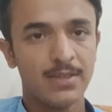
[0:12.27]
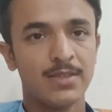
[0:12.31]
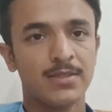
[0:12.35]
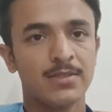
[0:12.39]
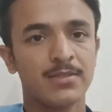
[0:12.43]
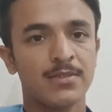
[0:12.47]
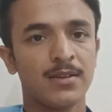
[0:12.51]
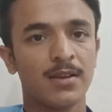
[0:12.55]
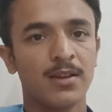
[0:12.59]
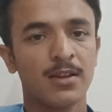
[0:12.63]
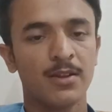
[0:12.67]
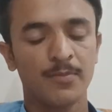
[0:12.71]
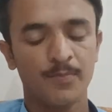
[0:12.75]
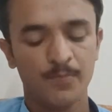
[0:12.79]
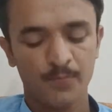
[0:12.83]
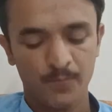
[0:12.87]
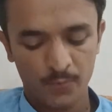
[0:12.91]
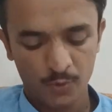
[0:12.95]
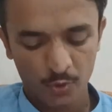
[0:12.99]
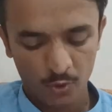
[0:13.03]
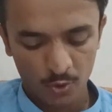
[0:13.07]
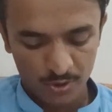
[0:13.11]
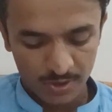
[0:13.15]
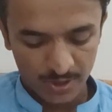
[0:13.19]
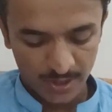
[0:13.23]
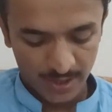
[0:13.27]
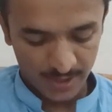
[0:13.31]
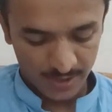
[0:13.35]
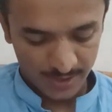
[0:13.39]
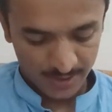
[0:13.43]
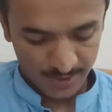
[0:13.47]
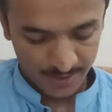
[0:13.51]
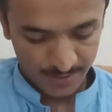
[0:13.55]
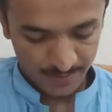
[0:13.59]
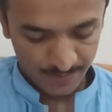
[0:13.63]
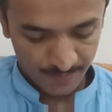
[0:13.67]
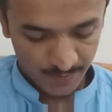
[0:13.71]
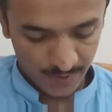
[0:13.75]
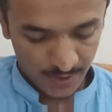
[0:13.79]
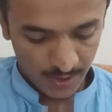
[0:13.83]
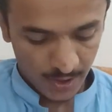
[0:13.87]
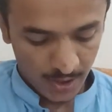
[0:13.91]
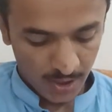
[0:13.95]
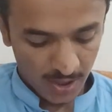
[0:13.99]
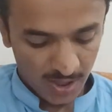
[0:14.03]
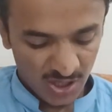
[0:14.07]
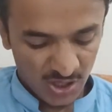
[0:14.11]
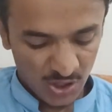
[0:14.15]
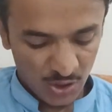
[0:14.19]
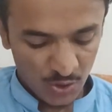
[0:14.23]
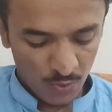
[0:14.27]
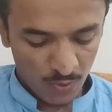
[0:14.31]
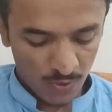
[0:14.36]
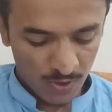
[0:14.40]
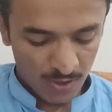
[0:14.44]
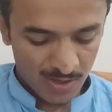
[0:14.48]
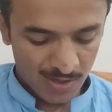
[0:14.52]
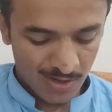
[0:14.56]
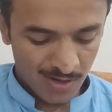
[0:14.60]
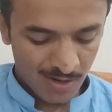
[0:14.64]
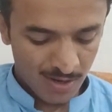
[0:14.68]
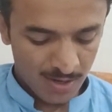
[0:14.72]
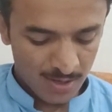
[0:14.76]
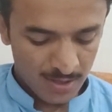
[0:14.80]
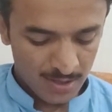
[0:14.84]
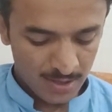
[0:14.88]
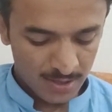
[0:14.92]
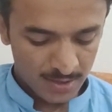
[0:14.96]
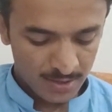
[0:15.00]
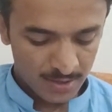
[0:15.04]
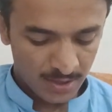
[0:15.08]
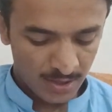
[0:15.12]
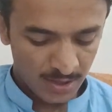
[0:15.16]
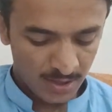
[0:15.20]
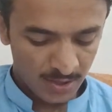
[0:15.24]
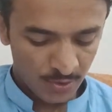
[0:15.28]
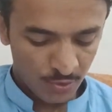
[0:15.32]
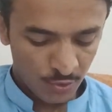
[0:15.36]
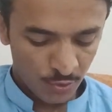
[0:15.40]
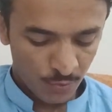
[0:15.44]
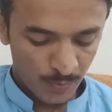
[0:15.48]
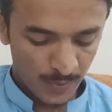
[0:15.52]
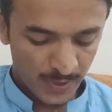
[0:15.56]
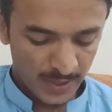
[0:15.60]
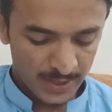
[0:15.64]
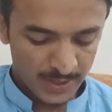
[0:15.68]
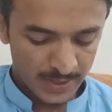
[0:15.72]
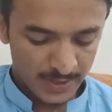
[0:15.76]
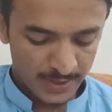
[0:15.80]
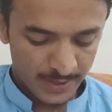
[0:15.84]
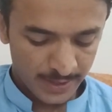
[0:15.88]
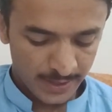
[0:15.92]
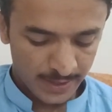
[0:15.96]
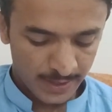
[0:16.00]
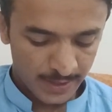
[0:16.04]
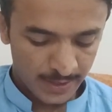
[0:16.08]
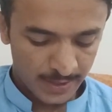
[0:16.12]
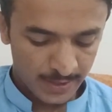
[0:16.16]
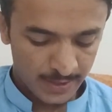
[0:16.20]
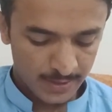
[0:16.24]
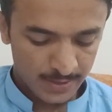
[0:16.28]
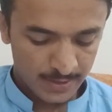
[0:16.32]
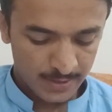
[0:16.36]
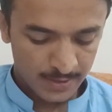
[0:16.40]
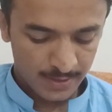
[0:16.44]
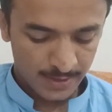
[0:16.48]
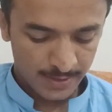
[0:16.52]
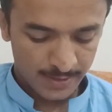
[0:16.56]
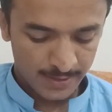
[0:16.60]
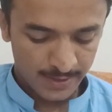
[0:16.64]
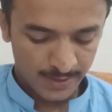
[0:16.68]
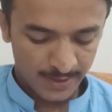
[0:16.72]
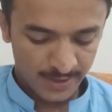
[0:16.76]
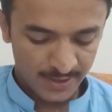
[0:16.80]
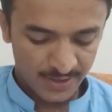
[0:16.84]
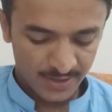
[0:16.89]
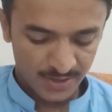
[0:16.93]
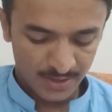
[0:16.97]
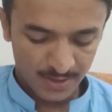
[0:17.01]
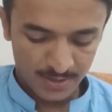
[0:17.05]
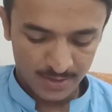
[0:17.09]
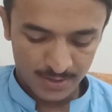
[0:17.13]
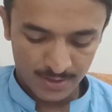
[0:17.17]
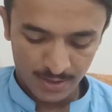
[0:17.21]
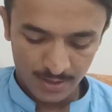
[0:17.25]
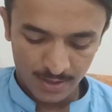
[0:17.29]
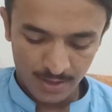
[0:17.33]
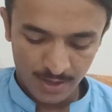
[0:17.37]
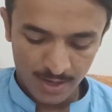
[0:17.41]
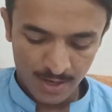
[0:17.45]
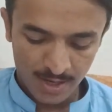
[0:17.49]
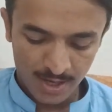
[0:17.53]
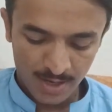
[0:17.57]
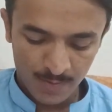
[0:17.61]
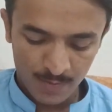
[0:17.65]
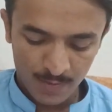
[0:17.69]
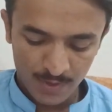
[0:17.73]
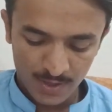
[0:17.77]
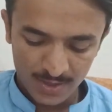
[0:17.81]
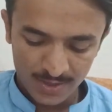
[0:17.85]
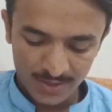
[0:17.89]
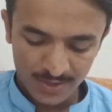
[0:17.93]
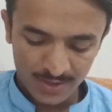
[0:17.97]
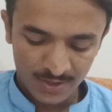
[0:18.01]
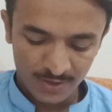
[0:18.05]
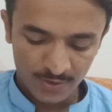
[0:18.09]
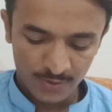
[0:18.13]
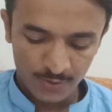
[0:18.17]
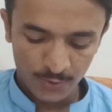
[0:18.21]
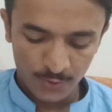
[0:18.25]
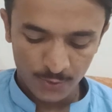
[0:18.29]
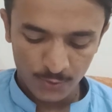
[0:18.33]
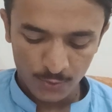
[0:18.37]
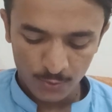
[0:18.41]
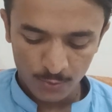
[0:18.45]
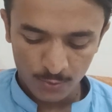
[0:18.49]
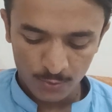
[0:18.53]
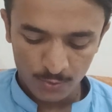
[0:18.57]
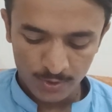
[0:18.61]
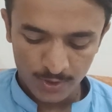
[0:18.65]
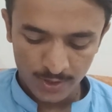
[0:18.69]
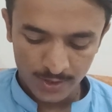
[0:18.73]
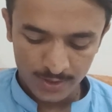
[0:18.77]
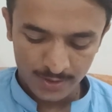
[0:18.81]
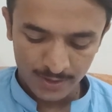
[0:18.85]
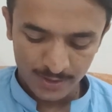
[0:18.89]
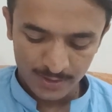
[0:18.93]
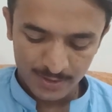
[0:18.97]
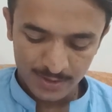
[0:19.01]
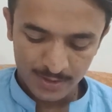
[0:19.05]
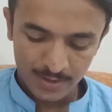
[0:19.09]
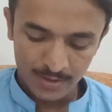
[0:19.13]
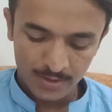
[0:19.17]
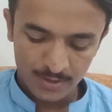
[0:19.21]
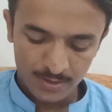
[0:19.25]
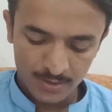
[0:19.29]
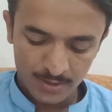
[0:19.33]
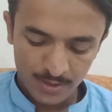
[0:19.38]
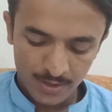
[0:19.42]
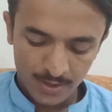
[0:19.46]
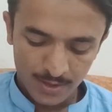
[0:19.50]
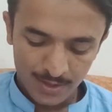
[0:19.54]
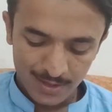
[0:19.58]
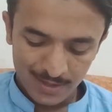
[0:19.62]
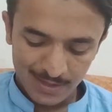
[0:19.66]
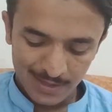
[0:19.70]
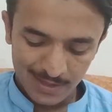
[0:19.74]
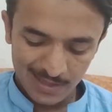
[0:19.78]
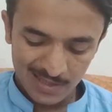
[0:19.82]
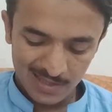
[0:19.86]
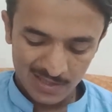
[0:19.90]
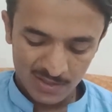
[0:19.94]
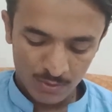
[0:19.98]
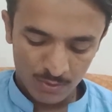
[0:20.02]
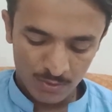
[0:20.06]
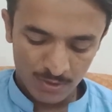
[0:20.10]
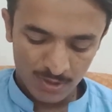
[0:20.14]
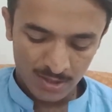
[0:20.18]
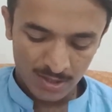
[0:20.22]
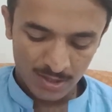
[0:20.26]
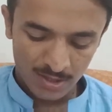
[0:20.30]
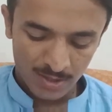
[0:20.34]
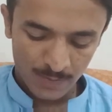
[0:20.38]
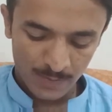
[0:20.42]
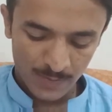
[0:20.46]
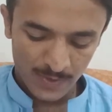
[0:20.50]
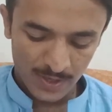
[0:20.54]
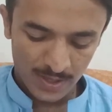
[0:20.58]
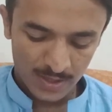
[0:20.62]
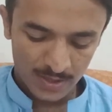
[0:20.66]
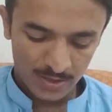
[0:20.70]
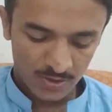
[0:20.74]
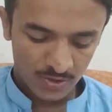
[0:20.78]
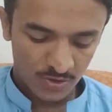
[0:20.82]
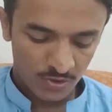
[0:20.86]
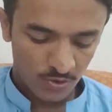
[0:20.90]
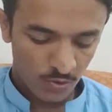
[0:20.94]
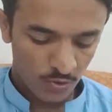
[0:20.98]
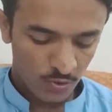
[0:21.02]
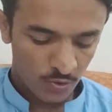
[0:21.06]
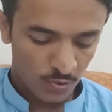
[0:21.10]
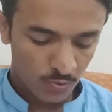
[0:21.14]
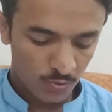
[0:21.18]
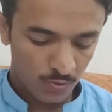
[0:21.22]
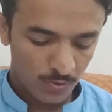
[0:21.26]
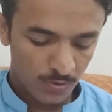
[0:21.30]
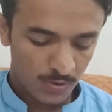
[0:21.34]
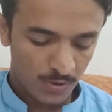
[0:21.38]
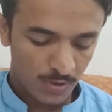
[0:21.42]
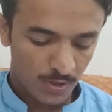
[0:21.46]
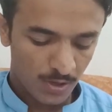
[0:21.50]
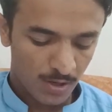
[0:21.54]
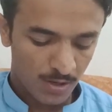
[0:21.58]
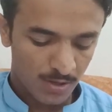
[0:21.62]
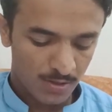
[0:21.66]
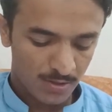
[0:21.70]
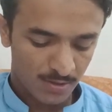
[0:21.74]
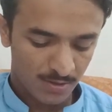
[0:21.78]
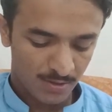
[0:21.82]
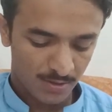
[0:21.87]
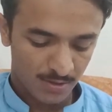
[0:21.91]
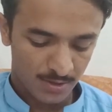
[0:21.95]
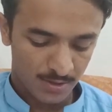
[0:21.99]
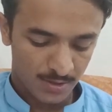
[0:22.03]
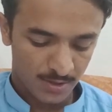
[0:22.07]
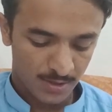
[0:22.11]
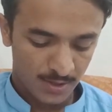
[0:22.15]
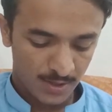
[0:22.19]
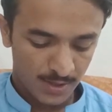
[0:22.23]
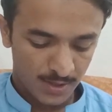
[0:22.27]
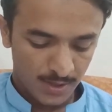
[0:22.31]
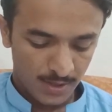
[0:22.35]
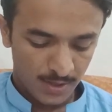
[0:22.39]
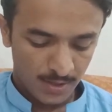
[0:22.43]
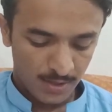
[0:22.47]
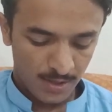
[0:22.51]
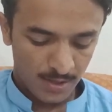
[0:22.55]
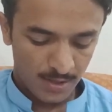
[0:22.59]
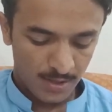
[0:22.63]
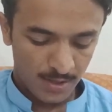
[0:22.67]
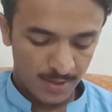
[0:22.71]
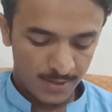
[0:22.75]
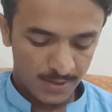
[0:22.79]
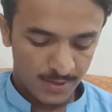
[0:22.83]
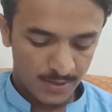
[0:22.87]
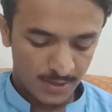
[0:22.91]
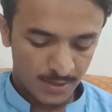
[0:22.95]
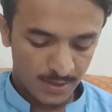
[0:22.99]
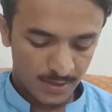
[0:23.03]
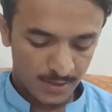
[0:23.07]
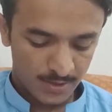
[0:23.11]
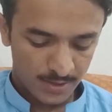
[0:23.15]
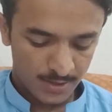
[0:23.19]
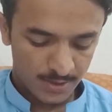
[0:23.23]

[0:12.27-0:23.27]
listening process. You are not listening to me, says the teacher. Sir, I am listening to you, the teacher. The student replies, no, you are not. The teacher